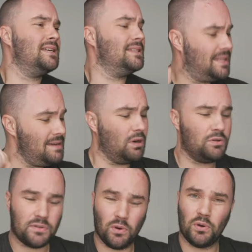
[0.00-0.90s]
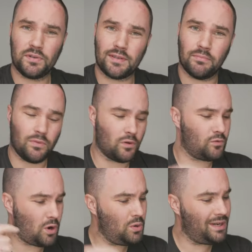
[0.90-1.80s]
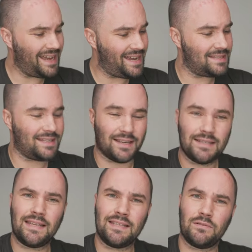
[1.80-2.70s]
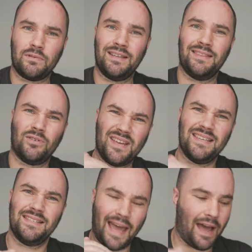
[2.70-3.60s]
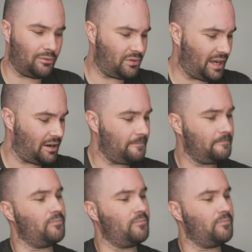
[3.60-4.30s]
the most awesome Ronin S accessory there is out there.